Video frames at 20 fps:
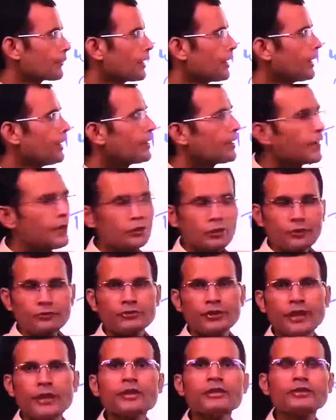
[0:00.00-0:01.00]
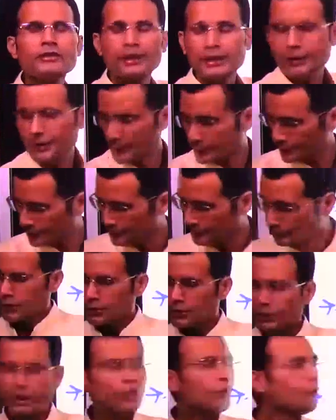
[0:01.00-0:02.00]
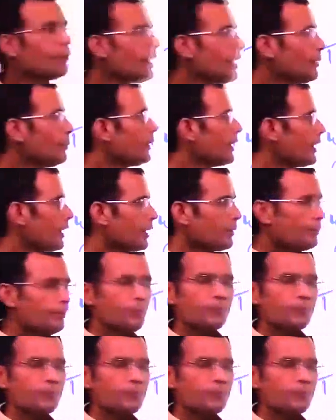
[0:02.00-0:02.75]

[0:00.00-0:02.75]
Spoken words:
in case of steady state. Equilibrium